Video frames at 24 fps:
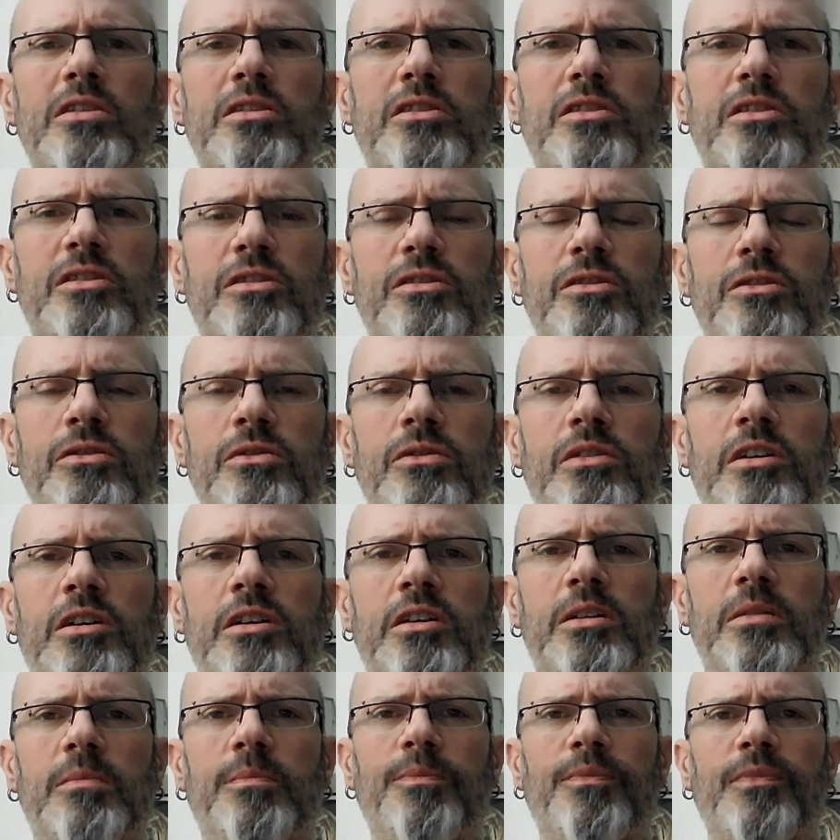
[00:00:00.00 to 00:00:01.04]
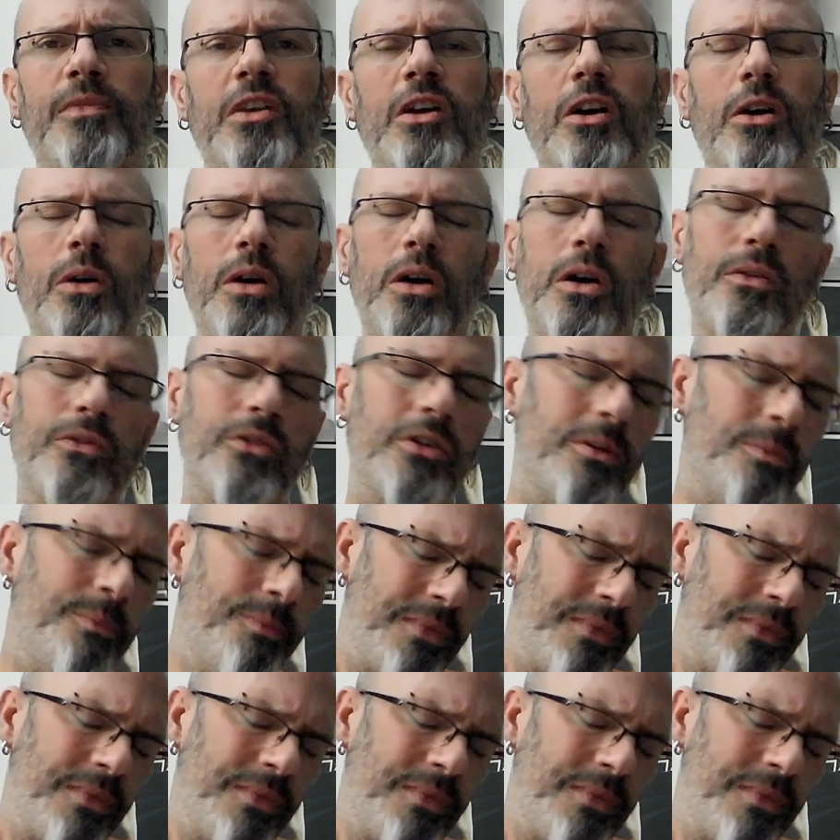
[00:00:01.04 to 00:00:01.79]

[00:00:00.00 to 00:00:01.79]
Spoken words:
to go over.